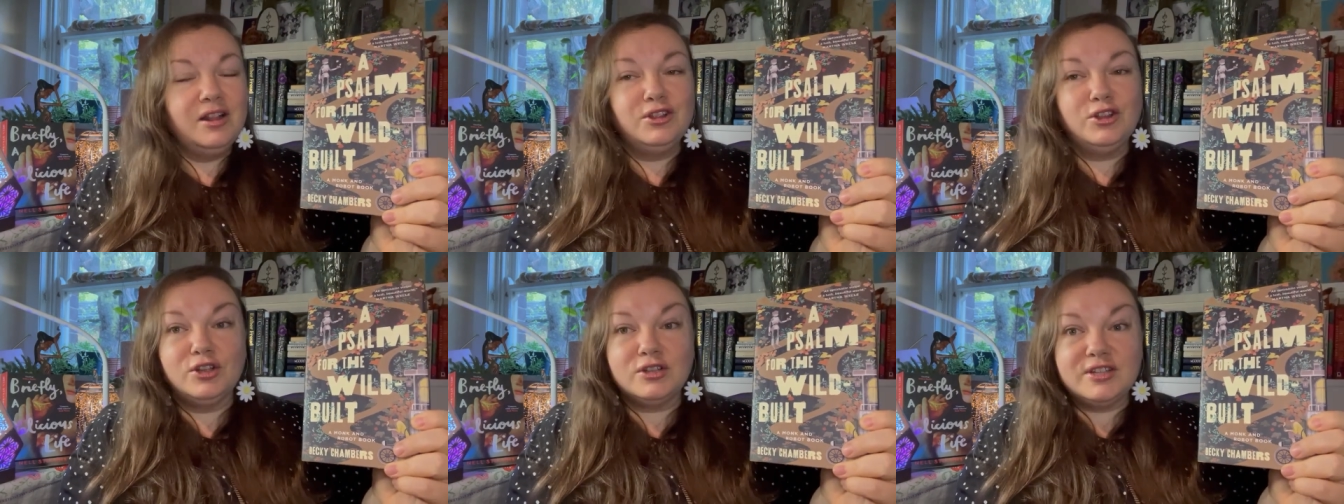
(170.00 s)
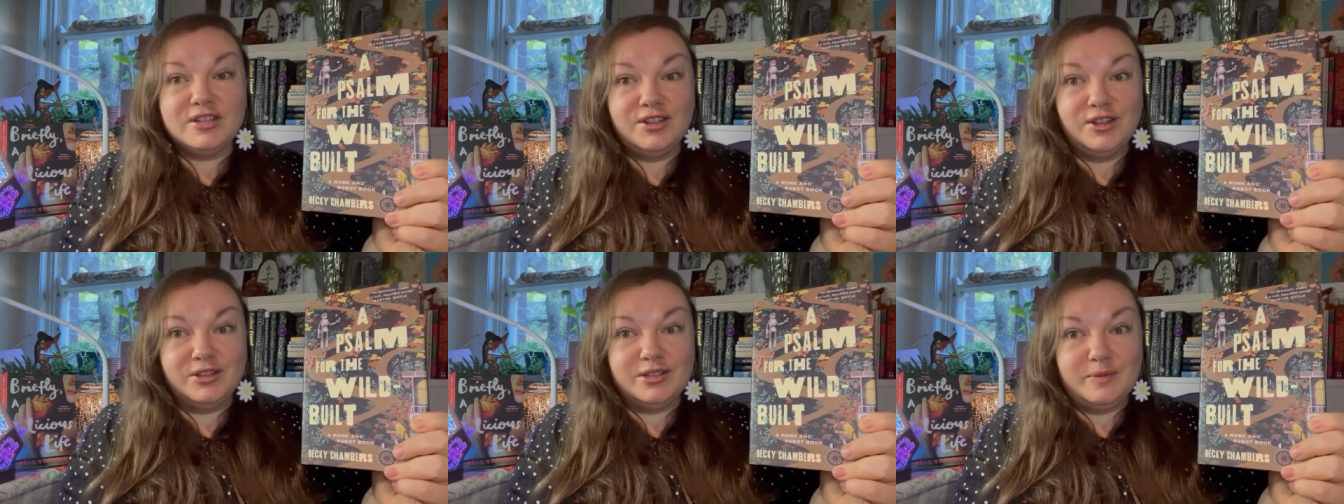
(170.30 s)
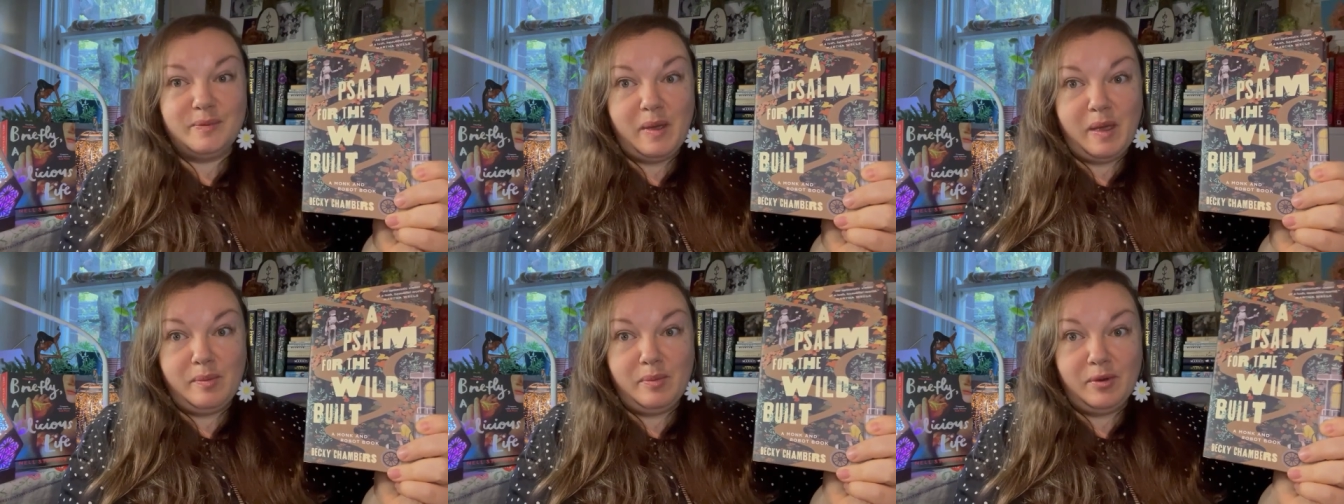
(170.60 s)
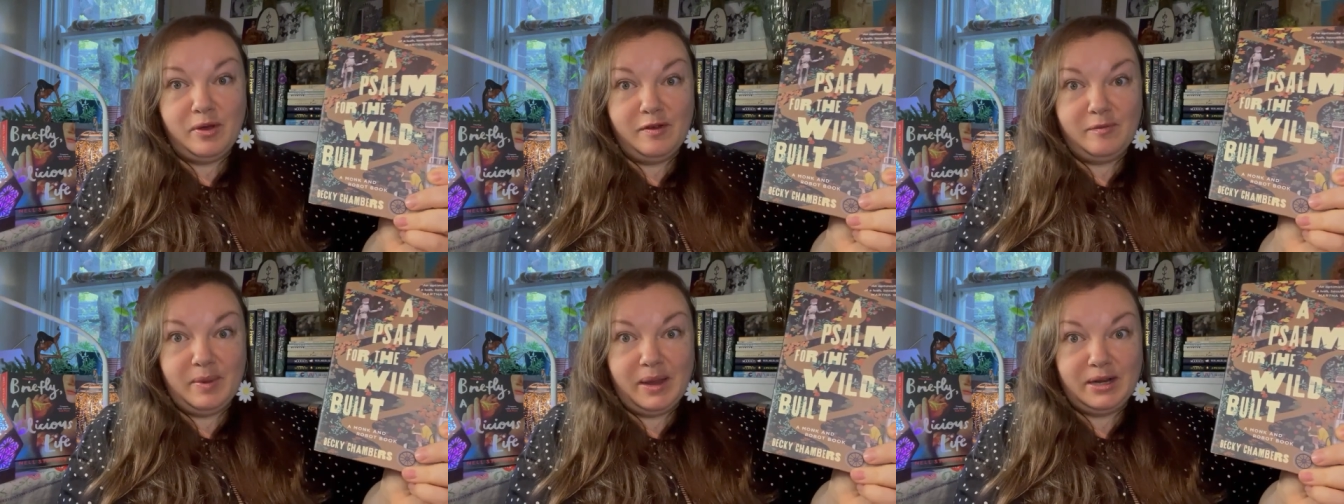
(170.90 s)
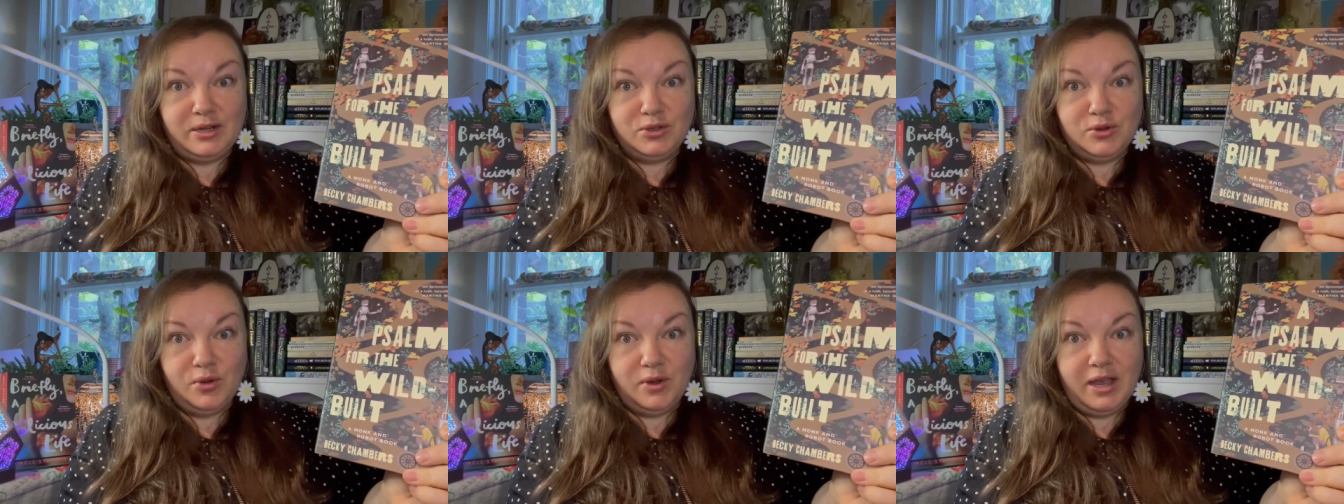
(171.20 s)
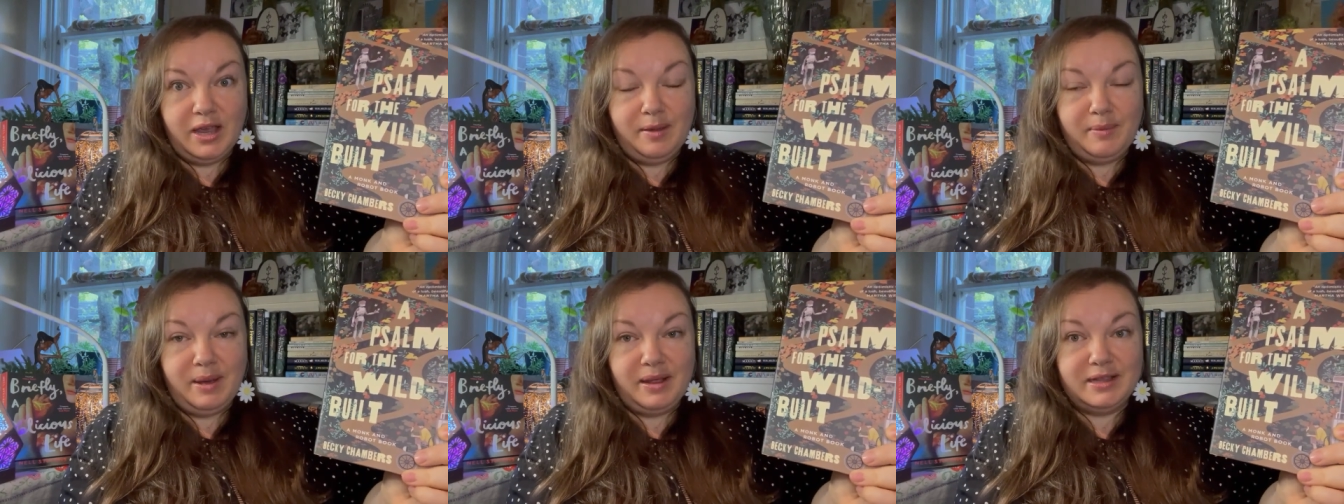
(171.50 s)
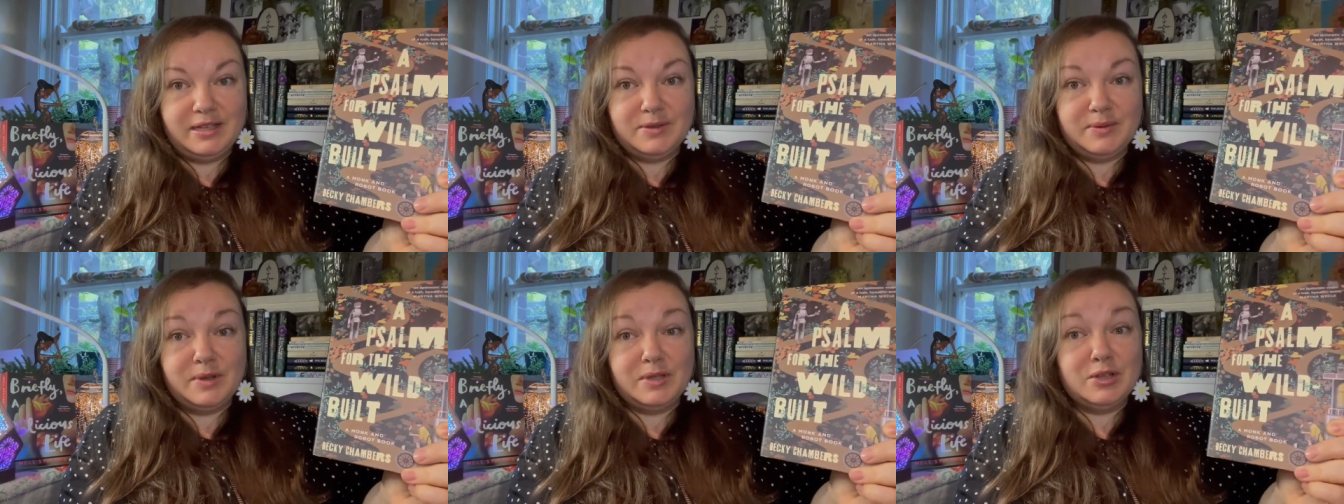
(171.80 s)
Lots and lots of people have been talking about
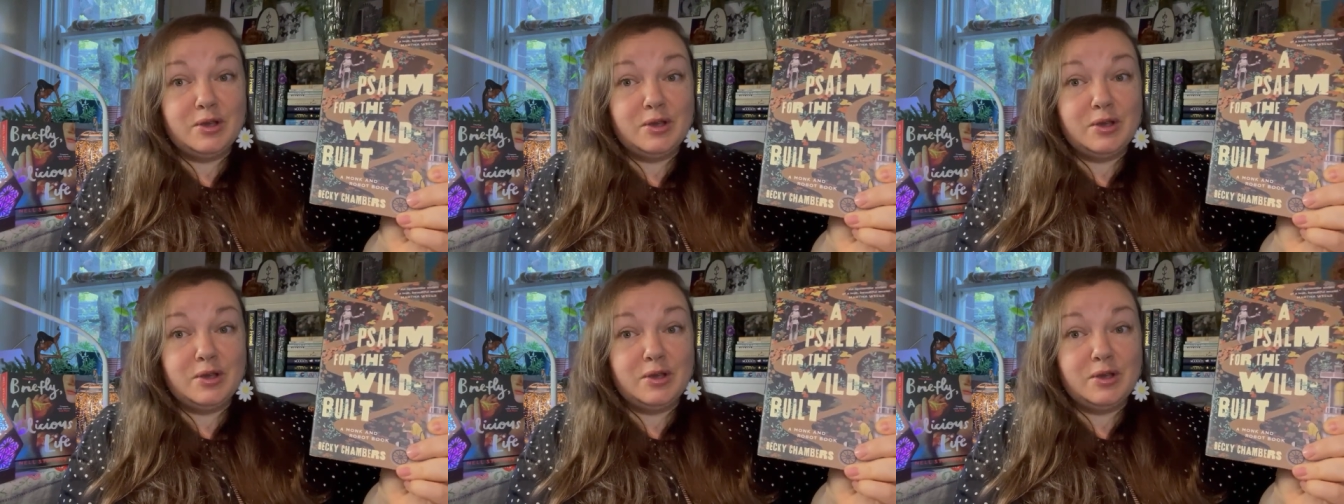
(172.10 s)
this one.